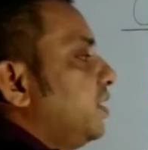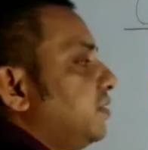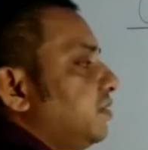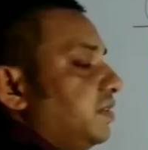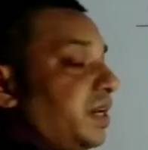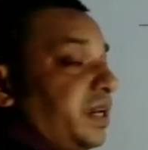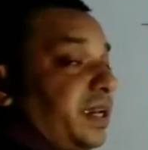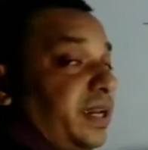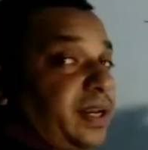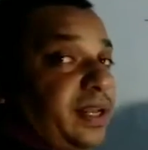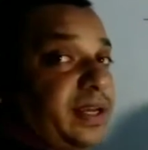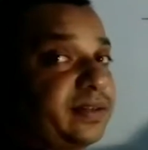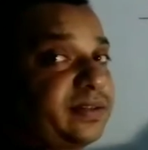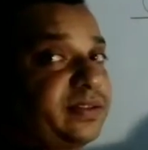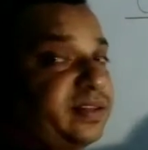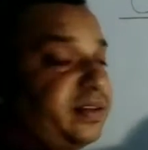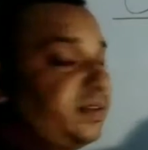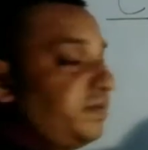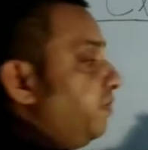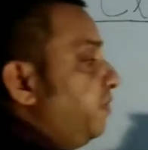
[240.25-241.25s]
is the
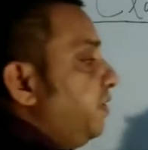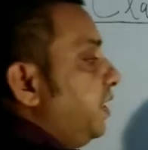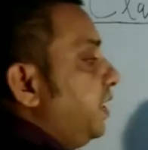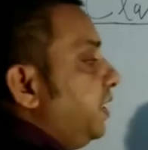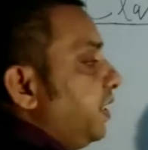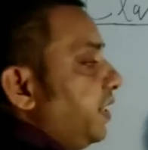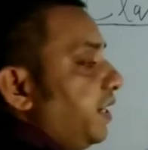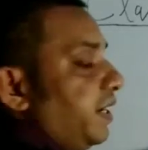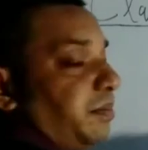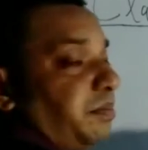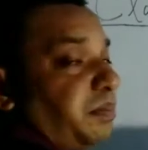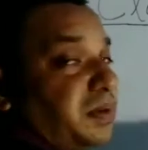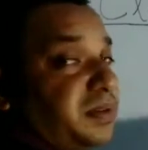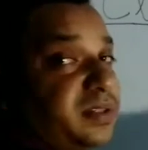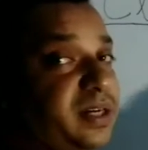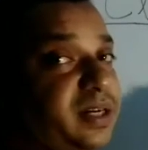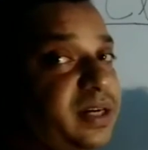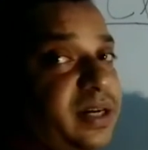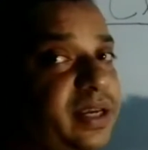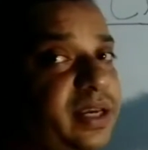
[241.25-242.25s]
electric field
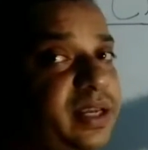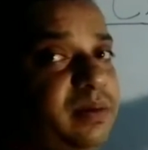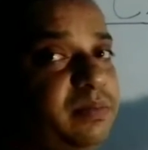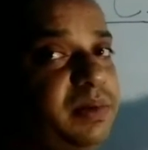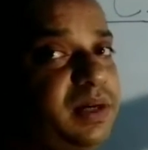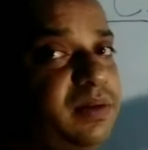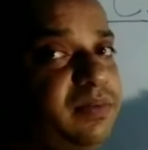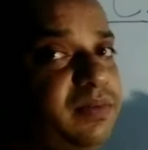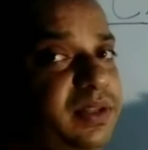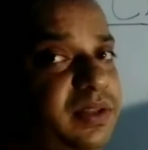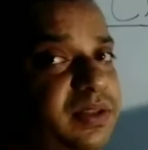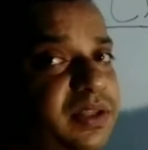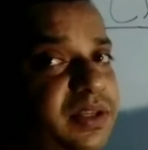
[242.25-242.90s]
present in between